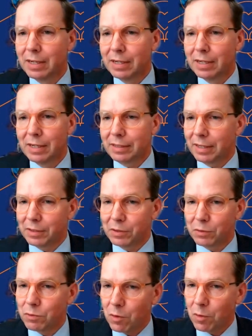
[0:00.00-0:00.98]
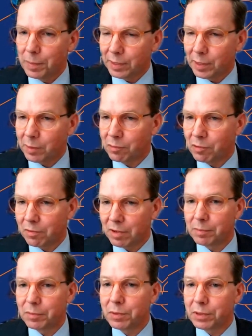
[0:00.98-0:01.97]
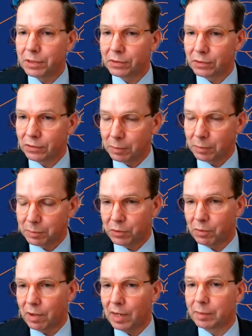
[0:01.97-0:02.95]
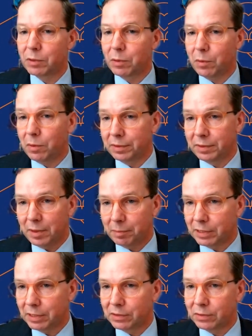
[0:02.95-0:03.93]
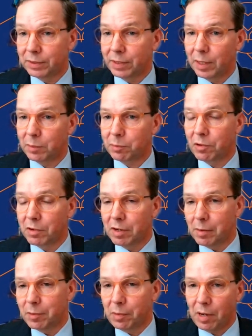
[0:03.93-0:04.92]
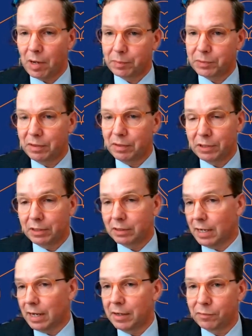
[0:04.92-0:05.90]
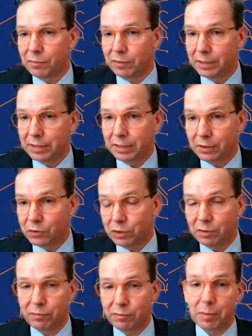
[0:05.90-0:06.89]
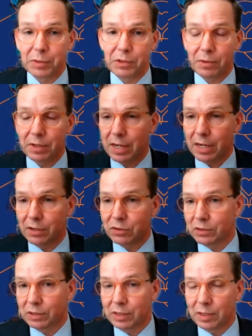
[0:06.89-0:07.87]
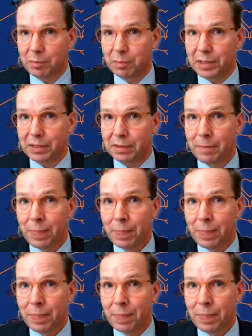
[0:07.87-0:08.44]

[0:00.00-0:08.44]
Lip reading: yeah, you know about that program. You want to subscribe to all the updates on that program, or perhaps even entire funding initiative from a certain agency. But